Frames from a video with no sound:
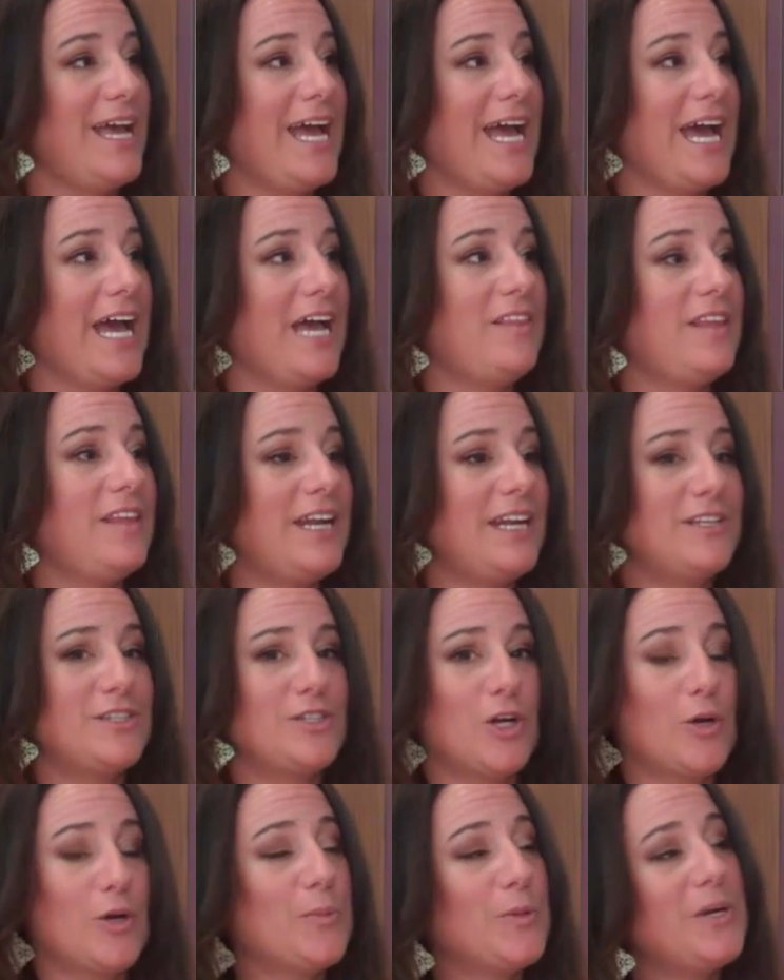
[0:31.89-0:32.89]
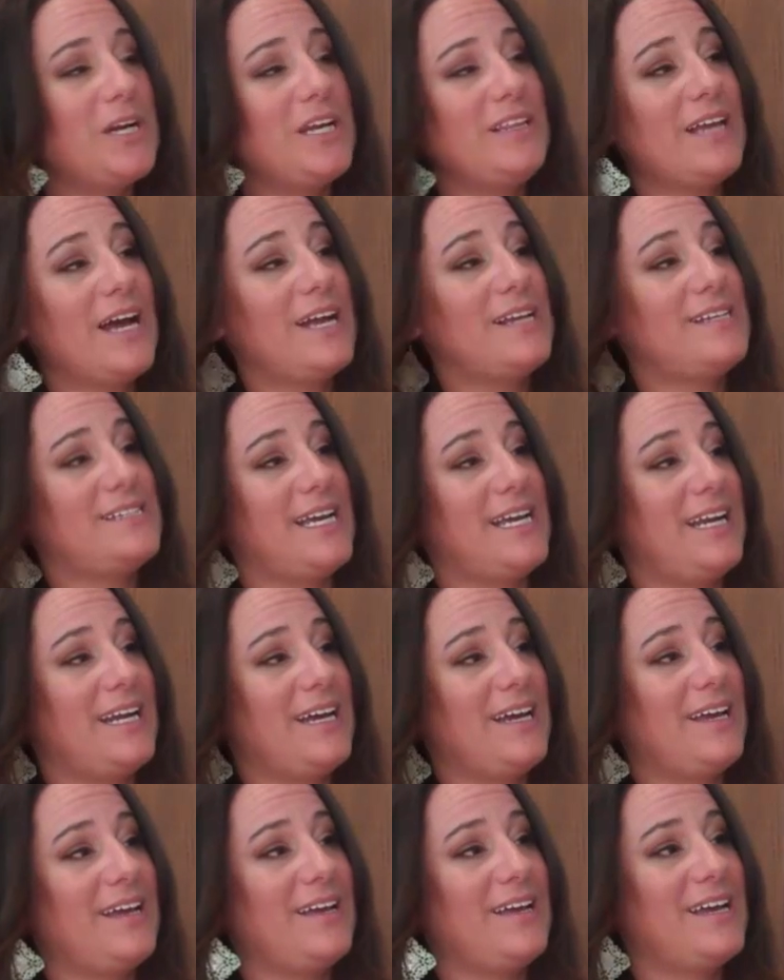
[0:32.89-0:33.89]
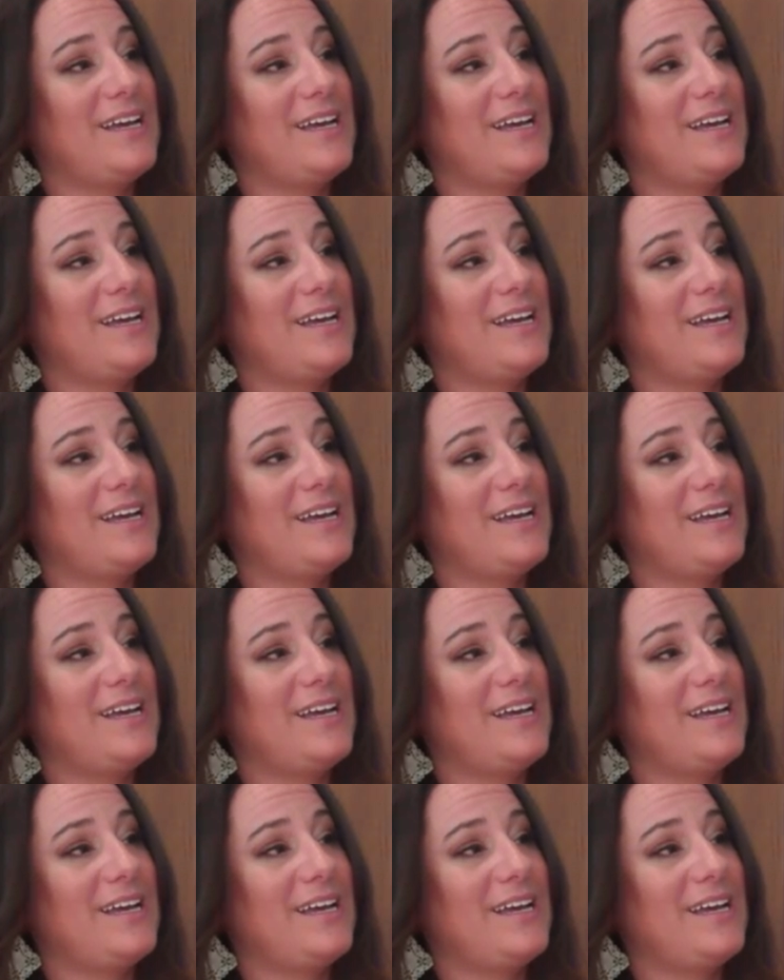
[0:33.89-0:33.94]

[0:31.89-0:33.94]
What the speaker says: and then interpreting that data